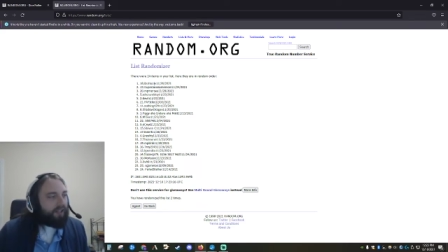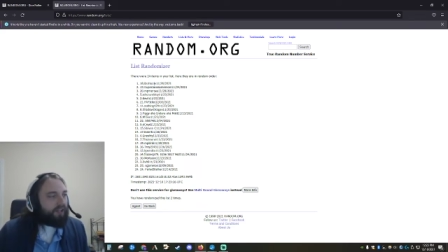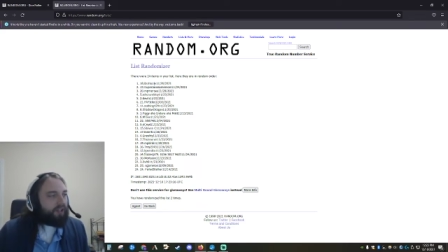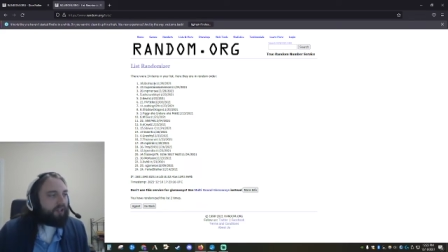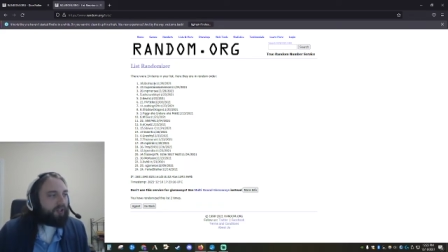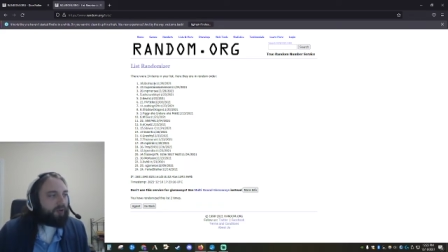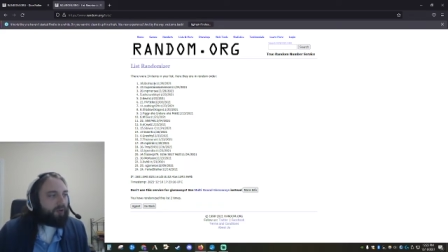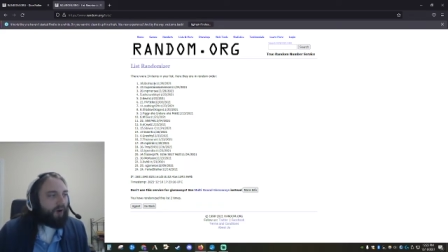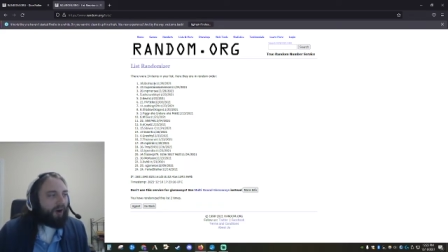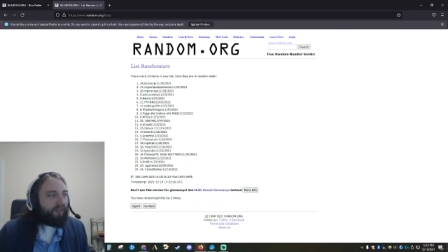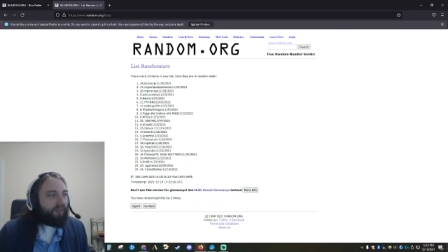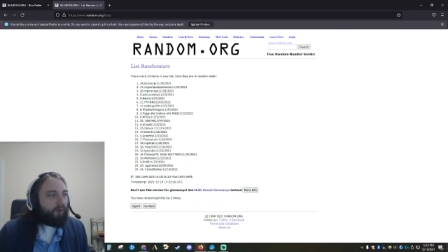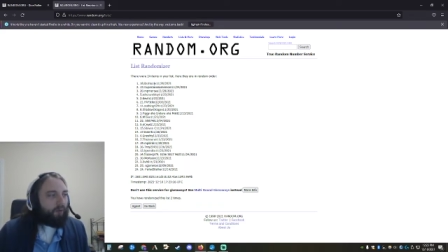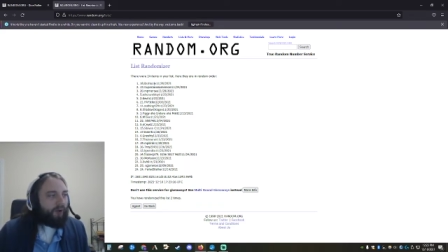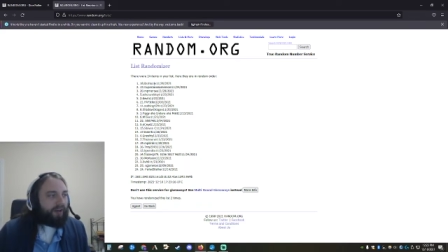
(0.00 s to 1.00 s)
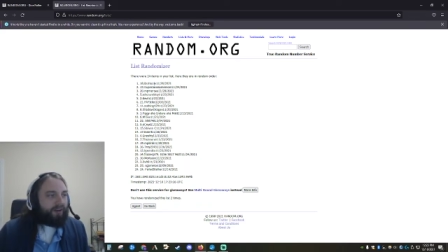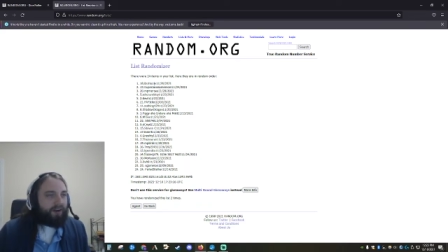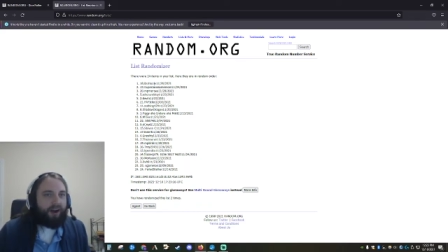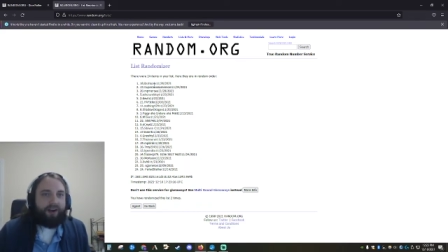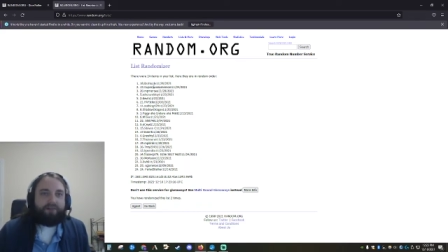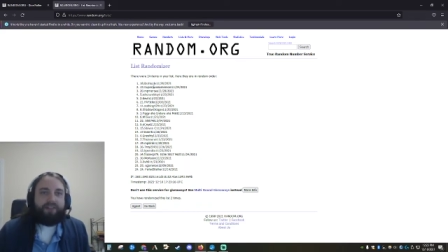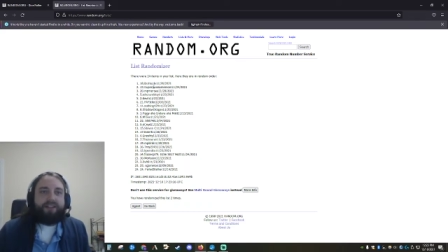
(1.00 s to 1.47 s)
you are the winner
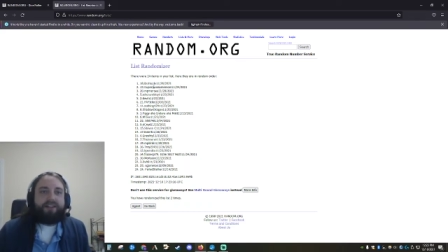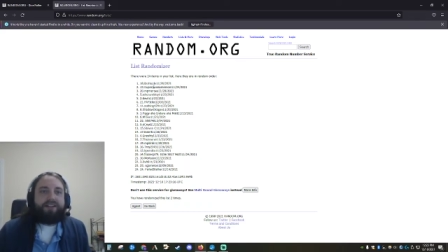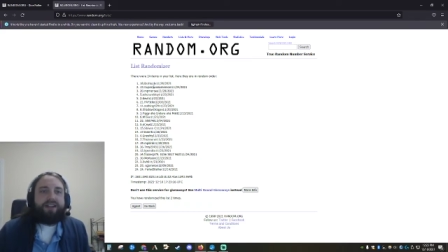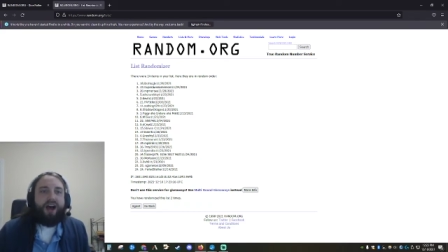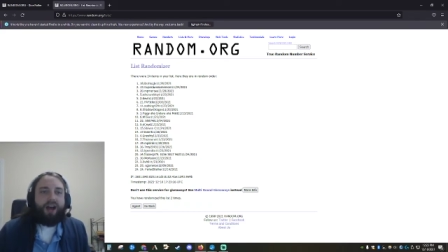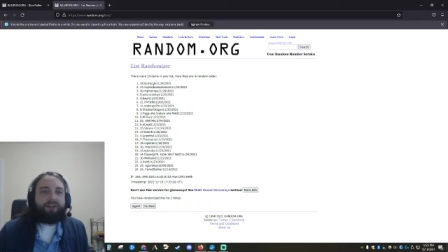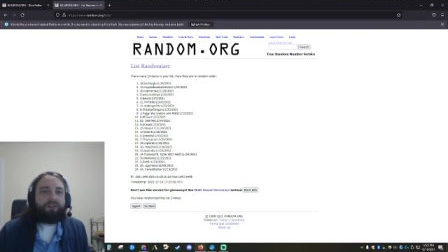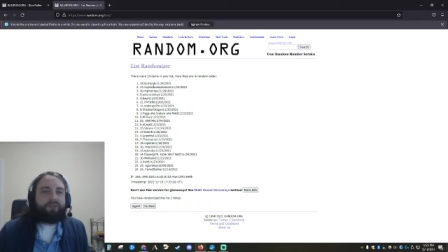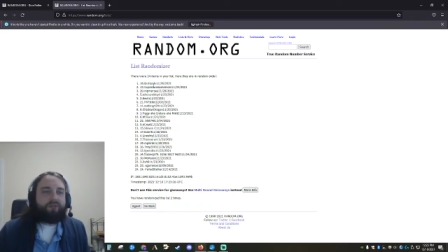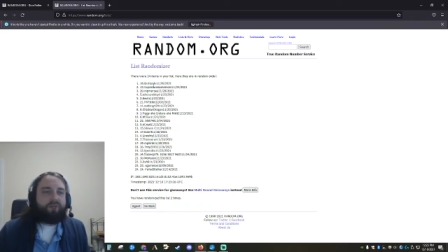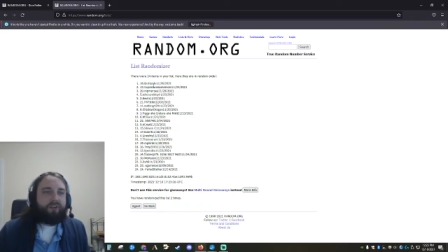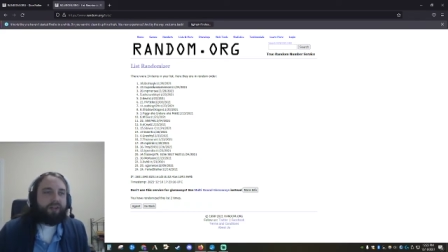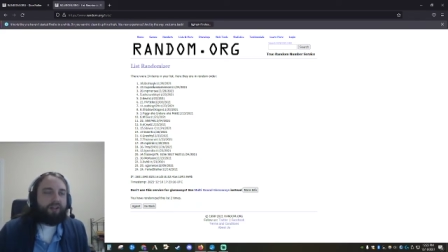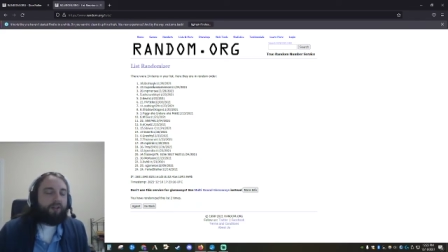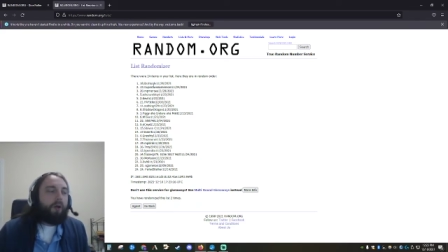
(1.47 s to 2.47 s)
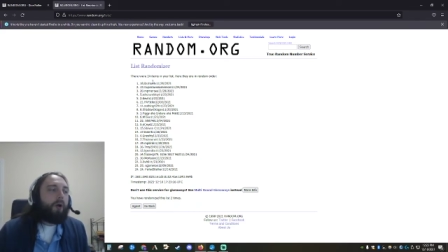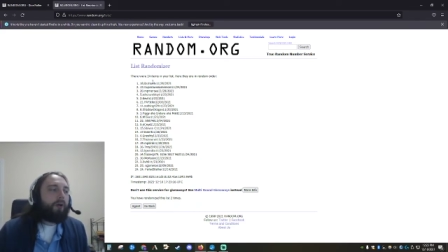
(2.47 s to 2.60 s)
of the Knoxville